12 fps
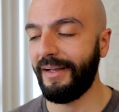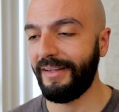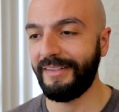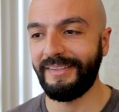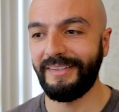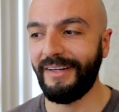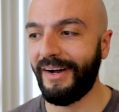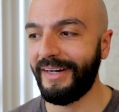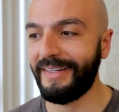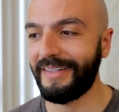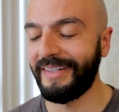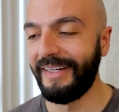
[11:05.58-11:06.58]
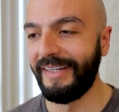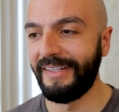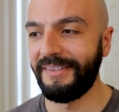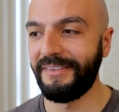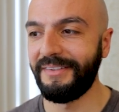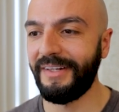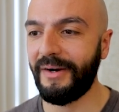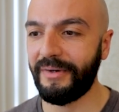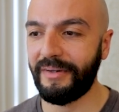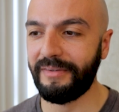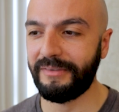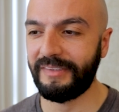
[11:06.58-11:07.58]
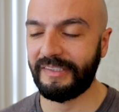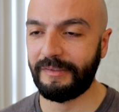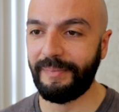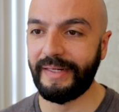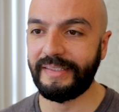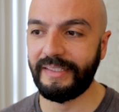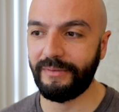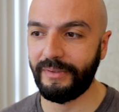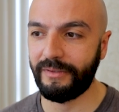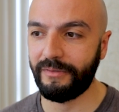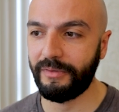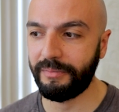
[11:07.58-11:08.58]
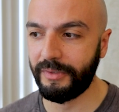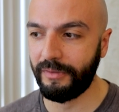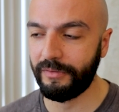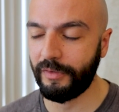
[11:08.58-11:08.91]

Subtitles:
Not what I was expecting with crypto,